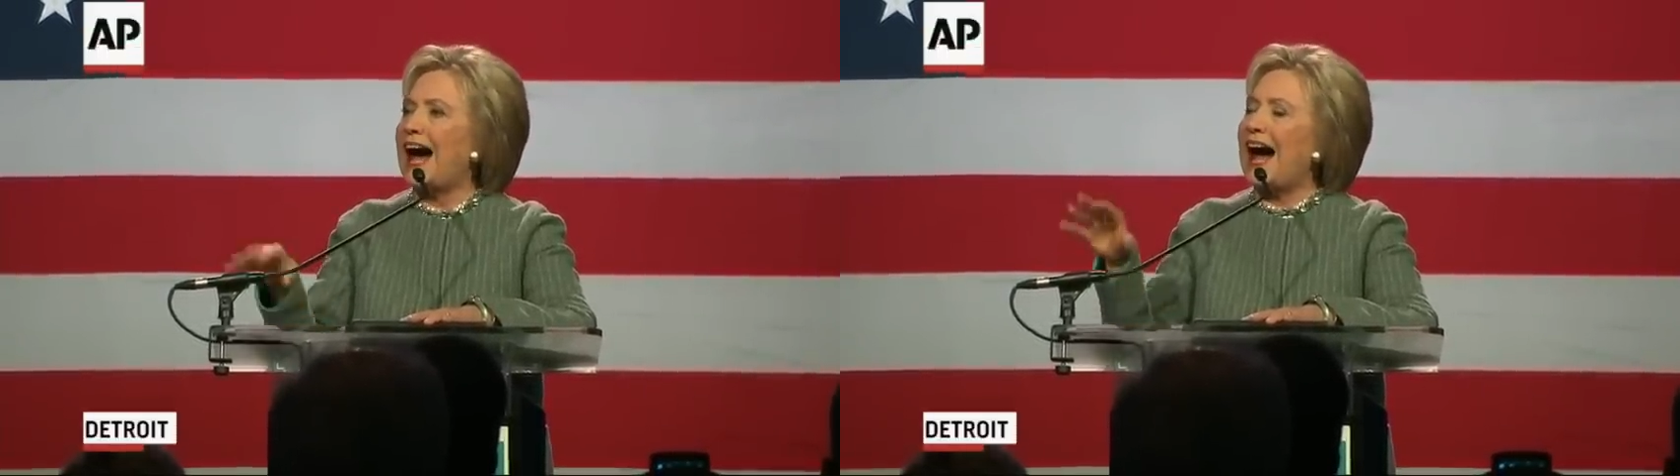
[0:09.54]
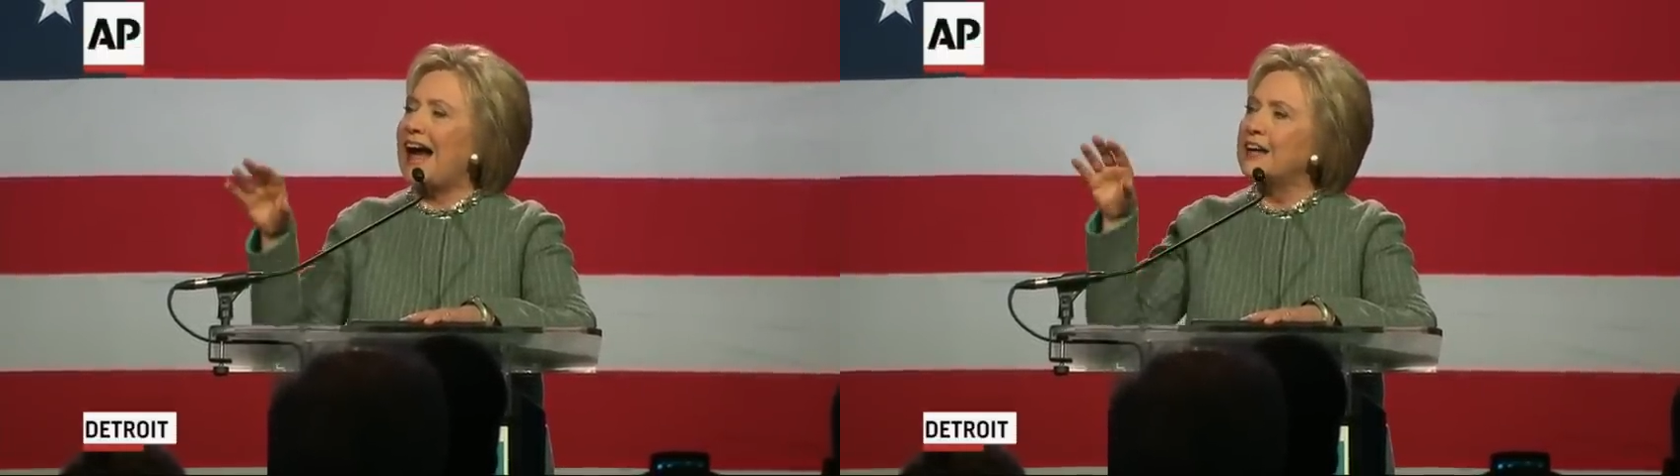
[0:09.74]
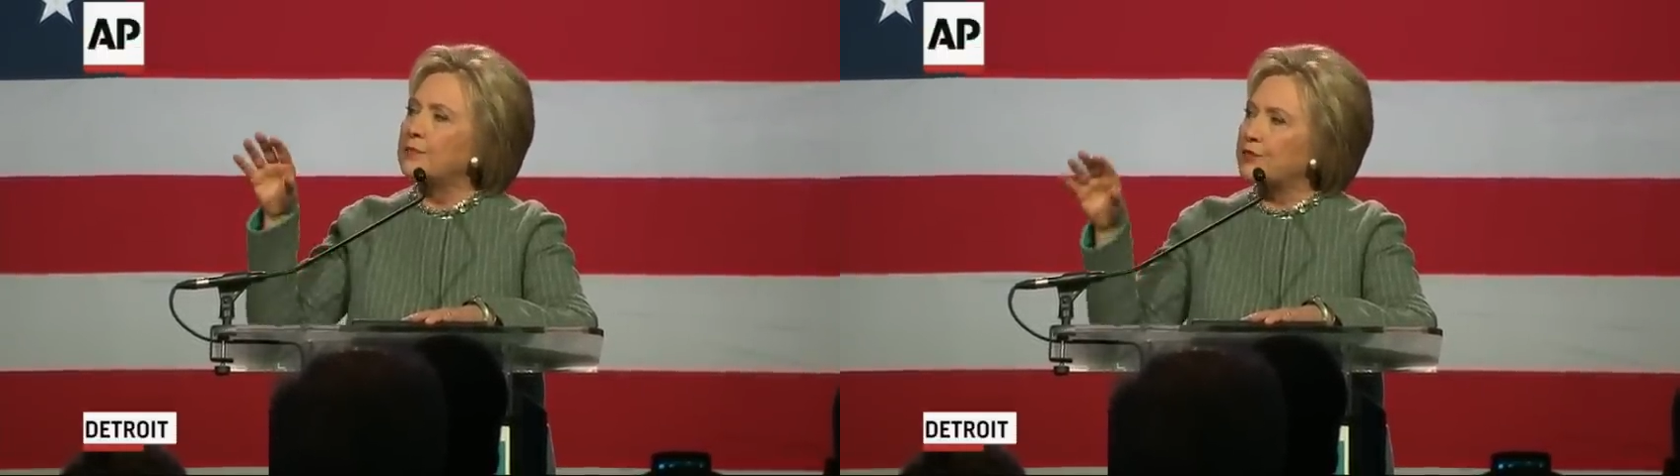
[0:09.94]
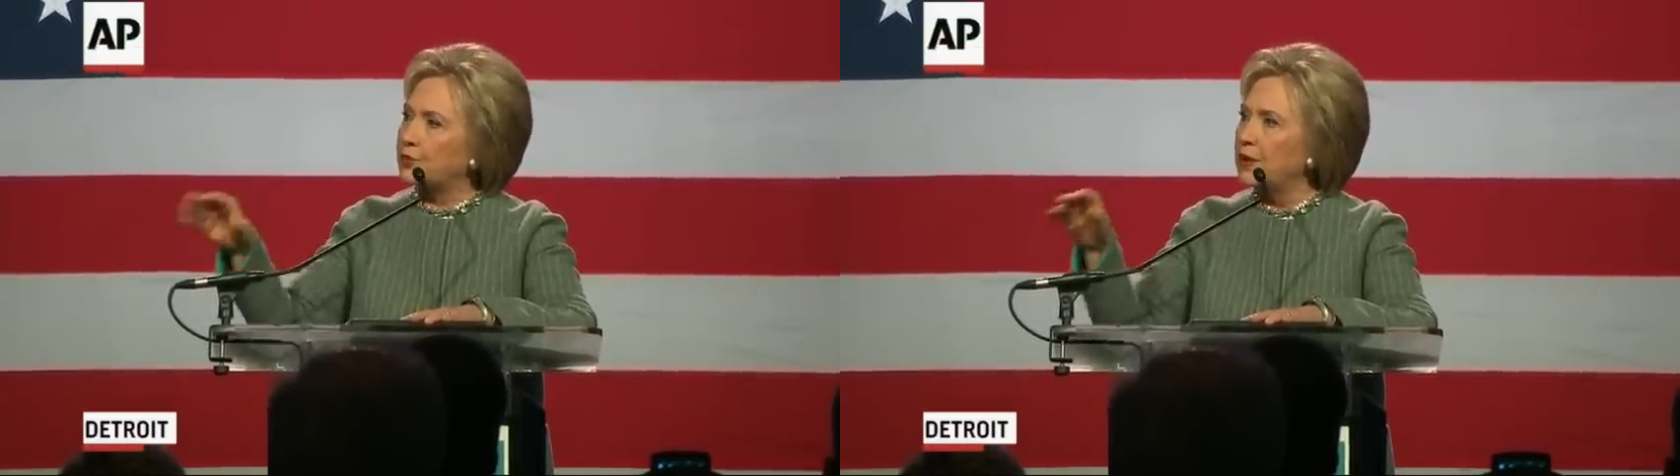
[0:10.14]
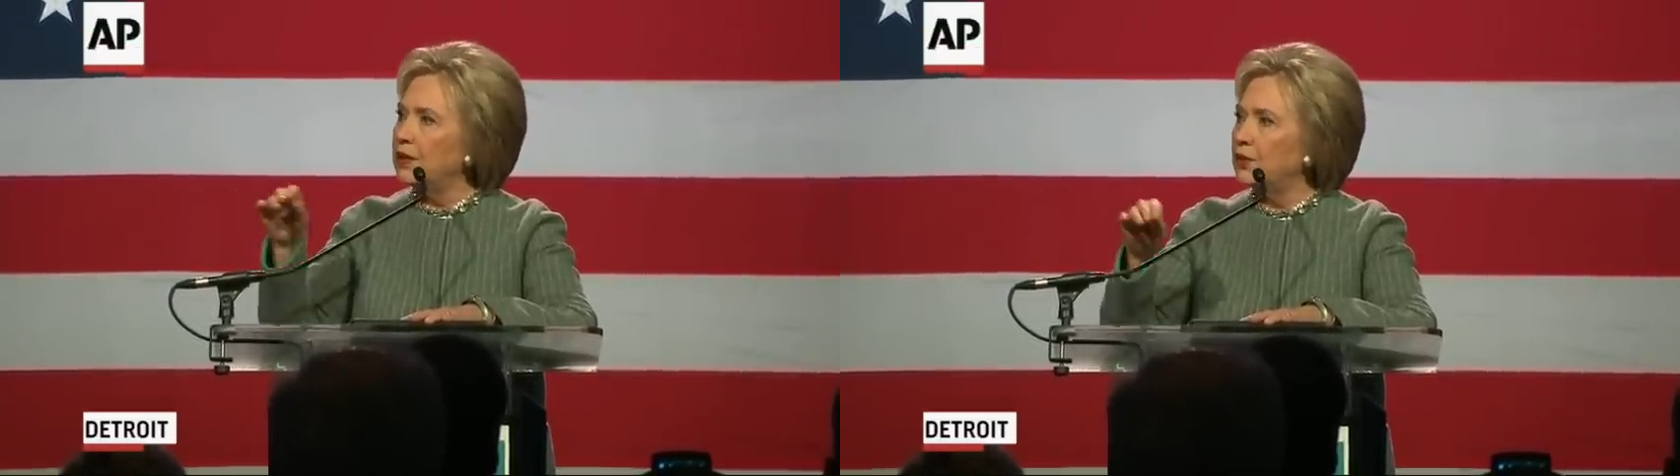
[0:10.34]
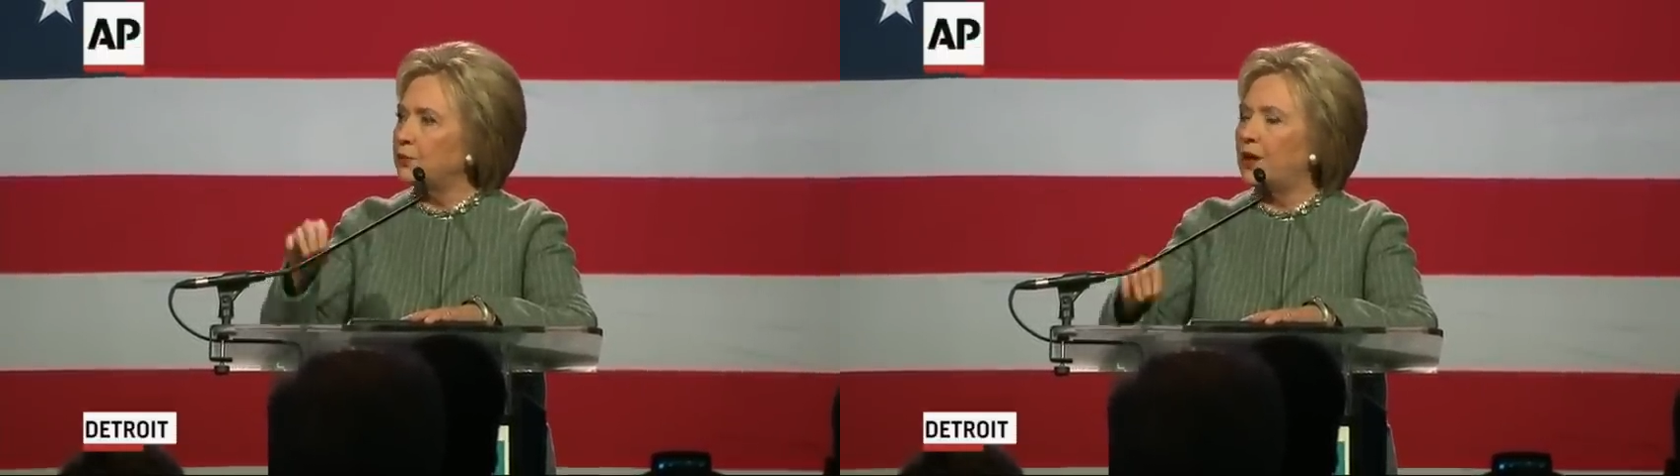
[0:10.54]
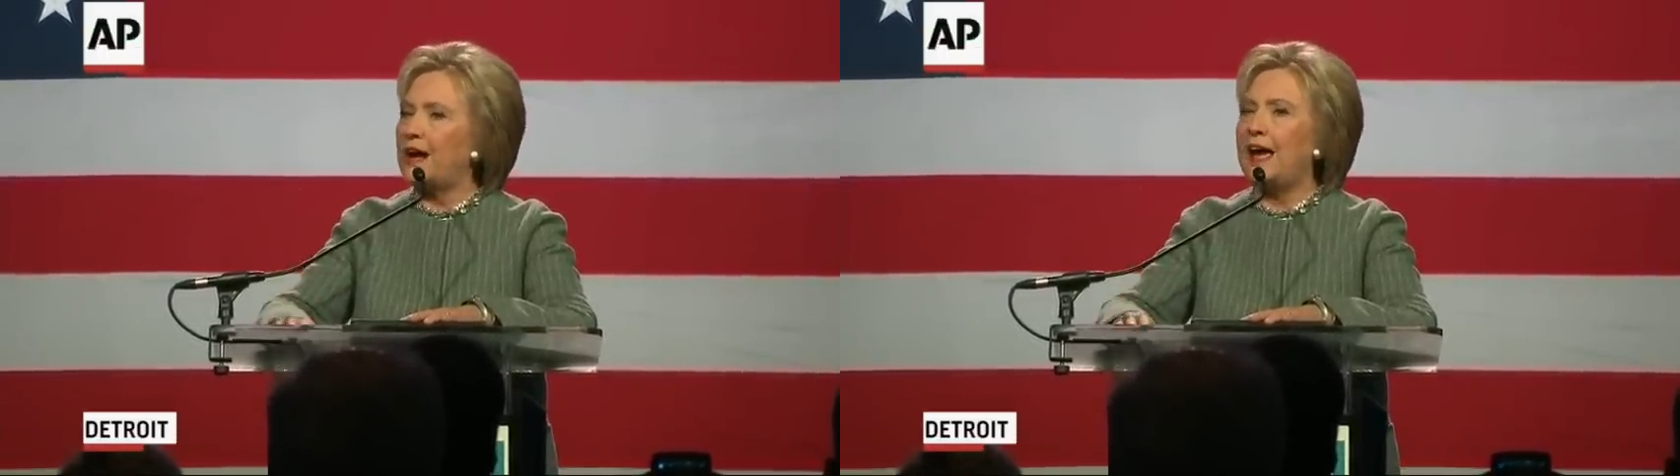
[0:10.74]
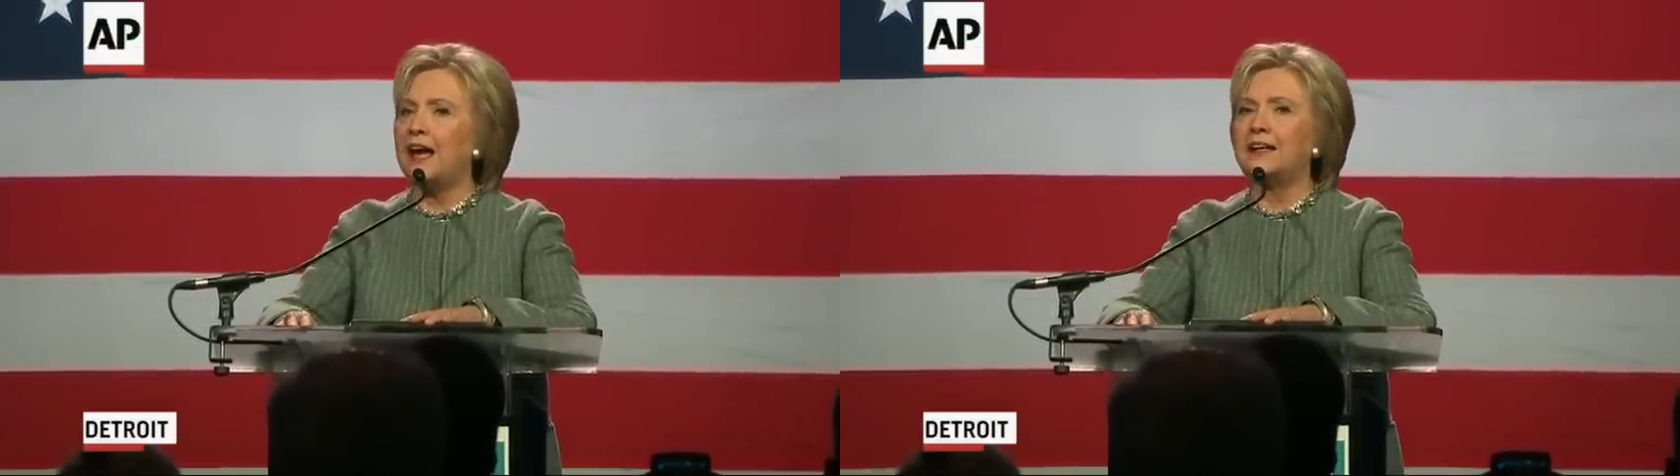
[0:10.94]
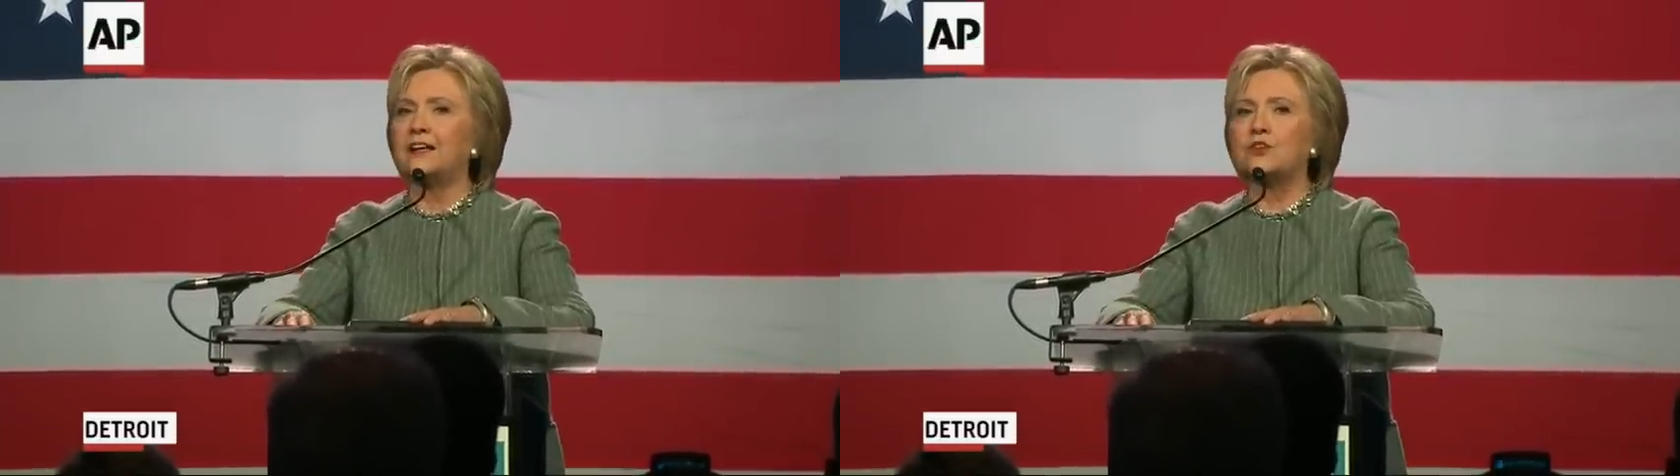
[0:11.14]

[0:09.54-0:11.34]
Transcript: I am thrilled we're adding